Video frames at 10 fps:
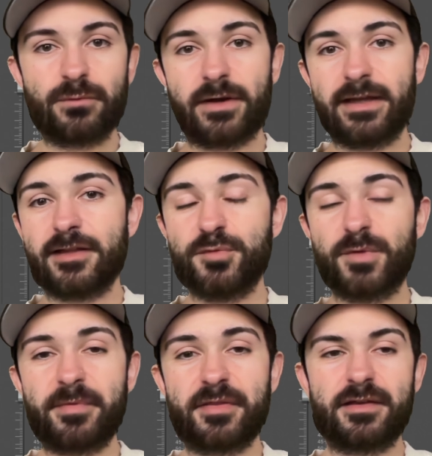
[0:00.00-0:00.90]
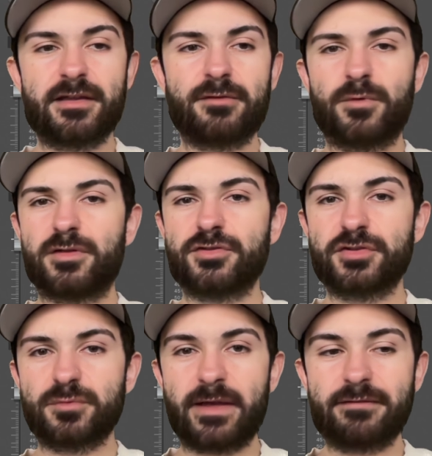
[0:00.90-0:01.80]
Right, and you might be thinking, well, it's
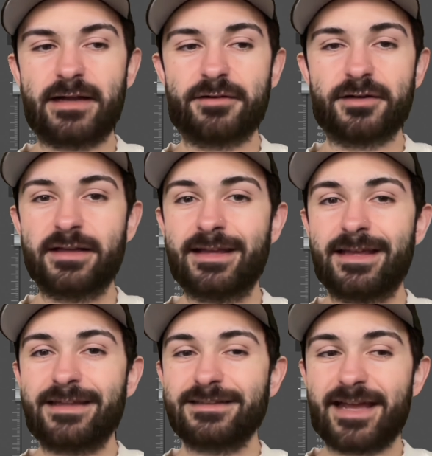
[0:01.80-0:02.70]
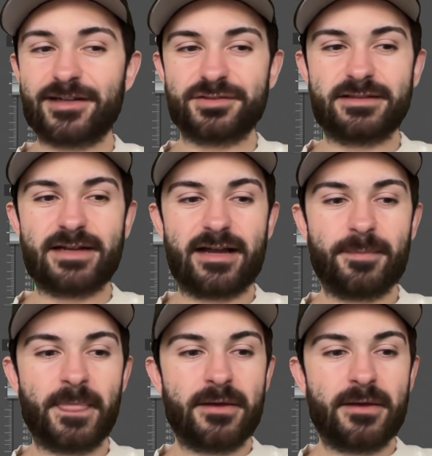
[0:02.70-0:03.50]
just way louder. It's actually not.